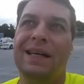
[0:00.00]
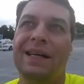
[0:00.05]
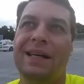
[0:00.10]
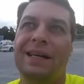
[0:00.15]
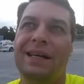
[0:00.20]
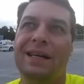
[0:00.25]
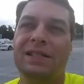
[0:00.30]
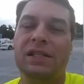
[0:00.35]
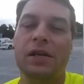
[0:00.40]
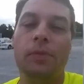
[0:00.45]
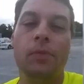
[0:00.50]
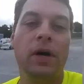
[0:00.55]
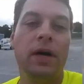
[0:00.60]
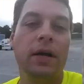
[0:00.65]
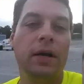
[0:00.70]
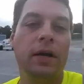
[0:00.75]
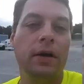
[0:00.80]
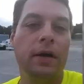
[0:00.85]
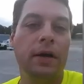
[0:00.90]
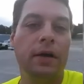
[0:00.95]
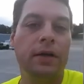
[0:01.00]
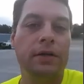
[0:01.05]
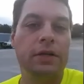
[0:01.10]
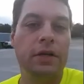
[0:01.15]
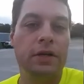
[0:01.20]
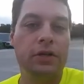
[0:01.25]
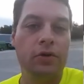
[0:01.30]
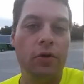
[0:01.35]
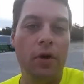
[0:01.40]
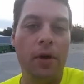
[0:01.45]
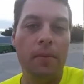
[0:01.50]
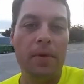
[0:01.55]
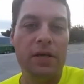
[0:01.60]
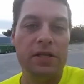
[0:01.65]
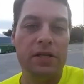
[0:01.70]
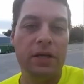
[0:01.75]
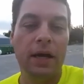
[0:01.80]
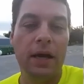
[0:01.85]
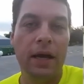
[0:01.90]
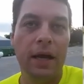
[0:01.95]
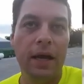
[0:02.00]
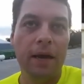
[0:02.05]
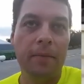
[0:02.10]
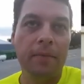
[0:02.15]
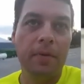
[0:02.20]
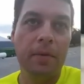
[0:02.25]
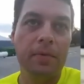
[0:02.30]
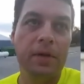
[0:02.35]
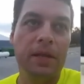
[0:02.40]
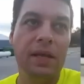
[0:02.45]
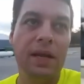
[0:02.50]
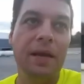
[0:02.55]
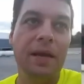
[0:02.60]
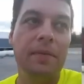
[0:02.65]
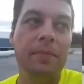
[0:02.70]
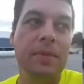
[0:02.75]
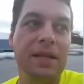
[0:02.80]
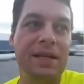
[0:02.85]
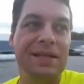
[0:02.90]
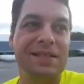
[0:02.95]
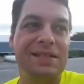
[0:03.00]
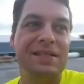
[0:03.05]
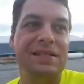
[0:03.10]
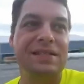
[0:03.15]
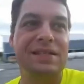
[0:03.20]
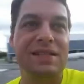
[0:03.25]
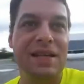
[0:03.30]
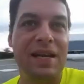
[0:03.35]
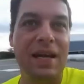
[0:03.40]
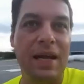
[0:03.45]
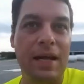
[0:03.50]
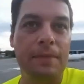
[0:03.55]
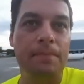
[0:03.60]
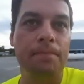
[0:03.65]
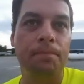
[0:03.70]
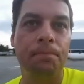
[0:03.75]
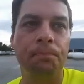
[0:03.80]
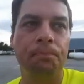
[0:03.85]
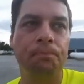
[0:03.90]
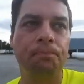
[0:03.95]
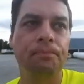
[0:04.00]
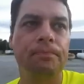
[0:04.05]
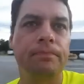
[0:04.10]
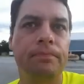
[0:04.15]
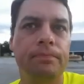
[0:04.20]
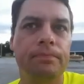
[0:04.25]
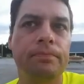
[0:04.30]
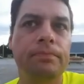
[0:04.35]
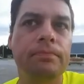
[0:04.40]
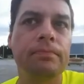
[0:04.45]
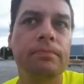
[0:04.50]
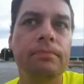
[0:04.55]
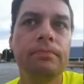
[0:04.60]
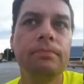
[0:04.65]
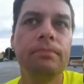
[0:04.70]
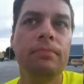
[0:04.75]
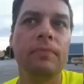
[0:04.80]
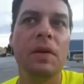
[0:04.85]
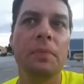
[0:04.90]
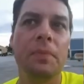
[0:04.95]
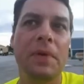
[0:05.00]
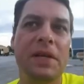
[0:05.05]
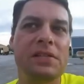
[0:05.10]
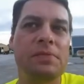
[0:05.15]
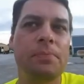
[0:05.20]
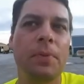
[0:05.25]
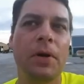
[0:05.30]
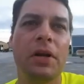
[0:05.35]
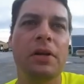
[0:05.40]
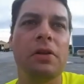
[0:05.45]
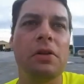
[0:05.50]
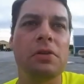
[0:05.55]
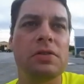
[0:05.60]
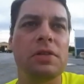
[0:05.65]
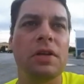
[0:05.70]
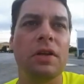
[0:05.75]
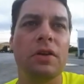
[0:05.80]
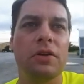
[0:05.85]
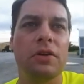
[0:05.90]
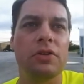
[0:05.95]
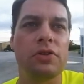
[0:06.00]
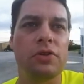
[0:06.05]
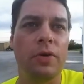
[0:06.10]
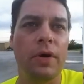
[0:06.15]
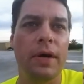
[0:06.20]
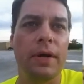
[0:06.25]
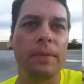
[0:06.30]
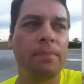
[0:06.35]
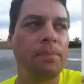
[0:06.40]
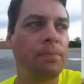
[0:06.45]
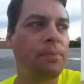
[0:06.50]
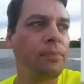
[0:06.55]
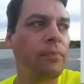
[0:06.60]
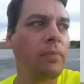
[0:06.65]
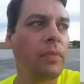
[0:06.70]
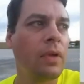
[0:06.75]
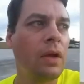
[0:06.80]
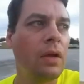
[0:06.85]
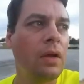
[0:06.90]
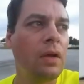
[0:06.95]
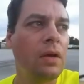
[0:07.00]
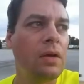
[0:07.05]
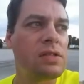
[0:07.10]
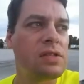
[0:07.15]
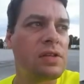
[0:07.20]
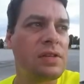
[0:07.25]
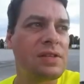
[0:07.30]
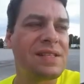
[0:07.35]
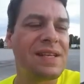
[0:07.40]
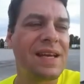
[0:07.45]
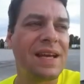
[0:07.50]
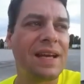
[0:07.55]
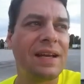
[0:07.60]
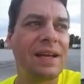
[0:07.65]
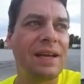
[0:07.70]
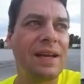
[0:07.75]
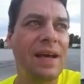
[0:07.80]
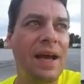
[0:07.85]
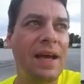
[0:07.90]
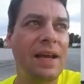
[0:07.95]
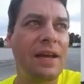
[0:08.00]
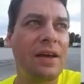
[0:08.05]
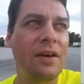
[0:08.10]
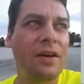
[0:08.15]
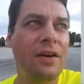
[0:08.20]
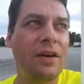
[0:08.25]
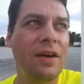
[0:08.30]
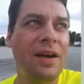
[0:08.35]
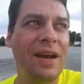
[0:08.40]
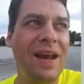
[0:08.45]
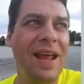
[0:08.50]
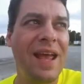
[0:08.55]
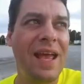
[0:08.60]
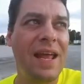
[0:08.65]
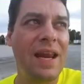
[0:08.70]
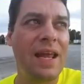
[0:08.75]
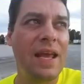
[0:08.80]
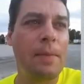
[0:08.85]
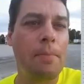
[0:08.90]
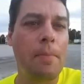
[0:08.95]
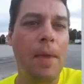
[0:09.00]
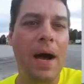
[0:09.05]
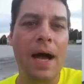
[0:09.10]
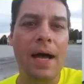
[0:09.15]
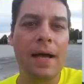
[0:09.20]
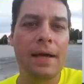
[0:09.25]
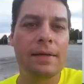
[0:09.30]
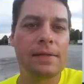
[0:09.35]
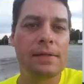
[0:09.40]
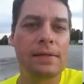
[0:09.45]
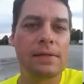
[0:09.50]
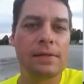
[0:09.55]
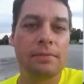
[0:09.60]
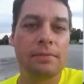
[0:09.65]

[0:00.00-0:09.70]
somewhere near Detroit, Michigan. I can't remember the name of the city, but it's pretty close to Detroit. So it's like 980 miles.